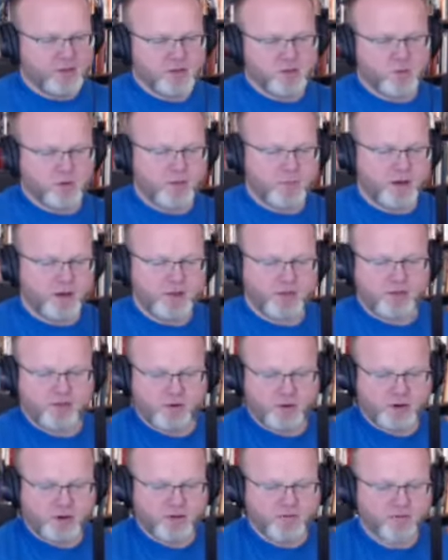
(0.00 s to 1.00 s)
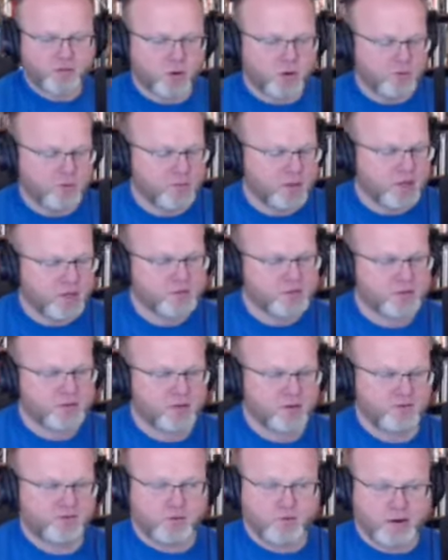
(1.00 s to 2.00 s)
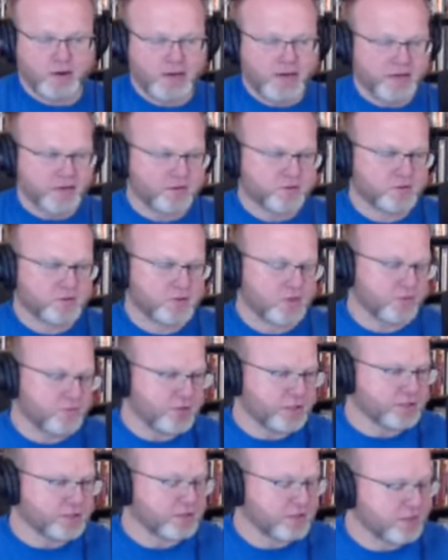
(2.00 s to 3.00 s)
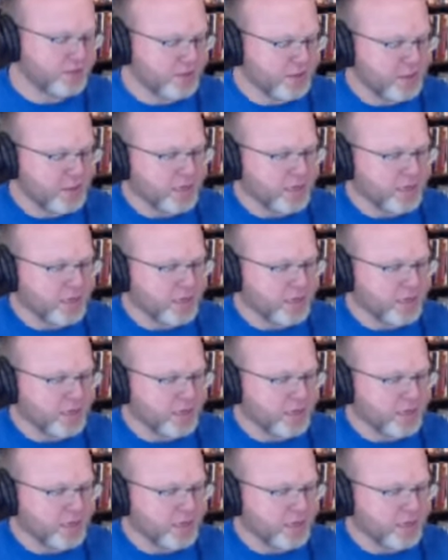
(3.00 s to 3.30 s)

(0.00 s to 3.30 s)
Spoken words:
going about 30 to 40 minutes on a variety of subjects.